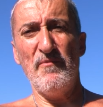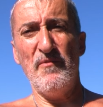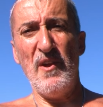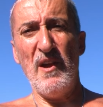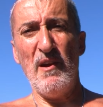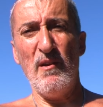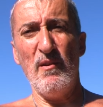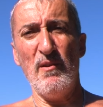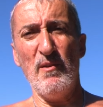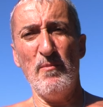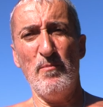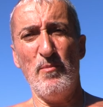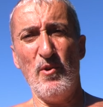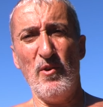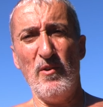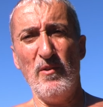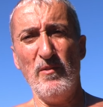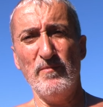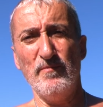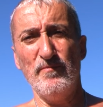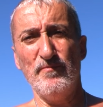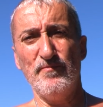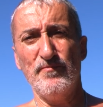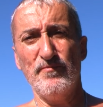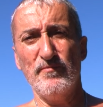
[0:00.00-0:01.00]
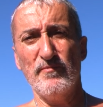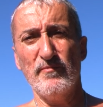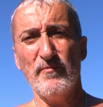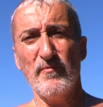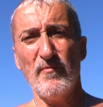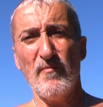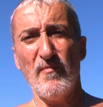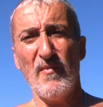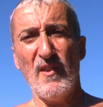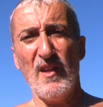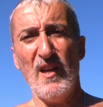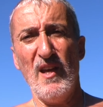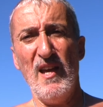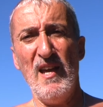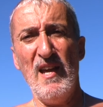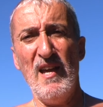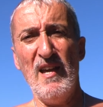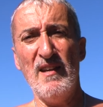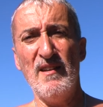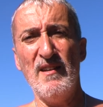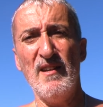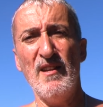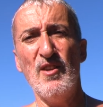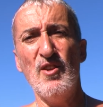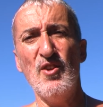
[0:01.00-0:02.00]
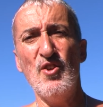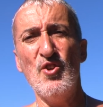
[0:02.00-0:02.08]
variable in